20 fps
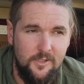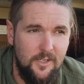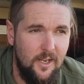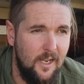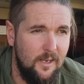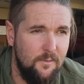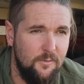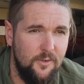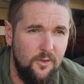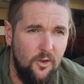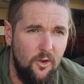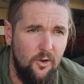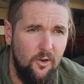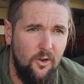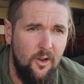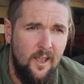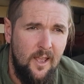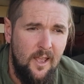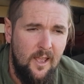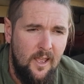time.
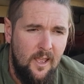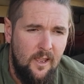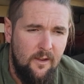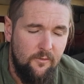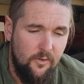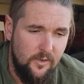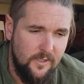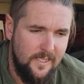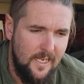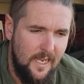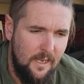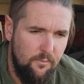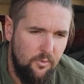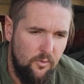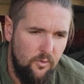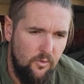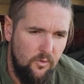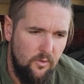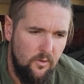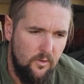So, for
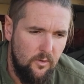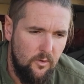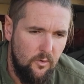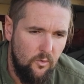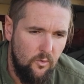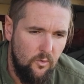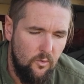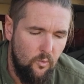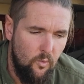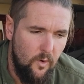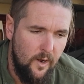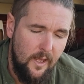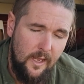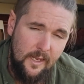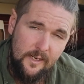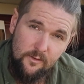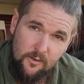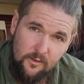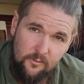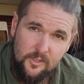example, when
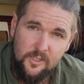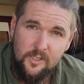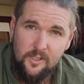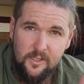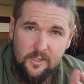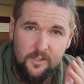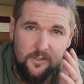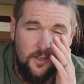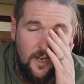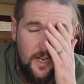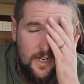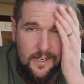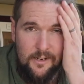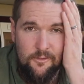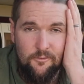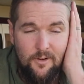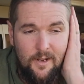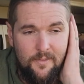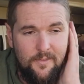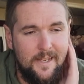I originally designed
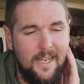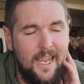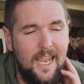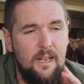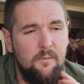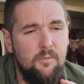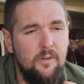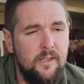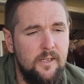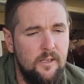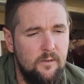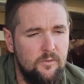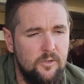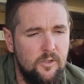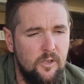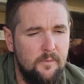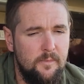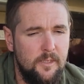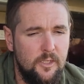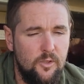it and ran the cabling, it was going to be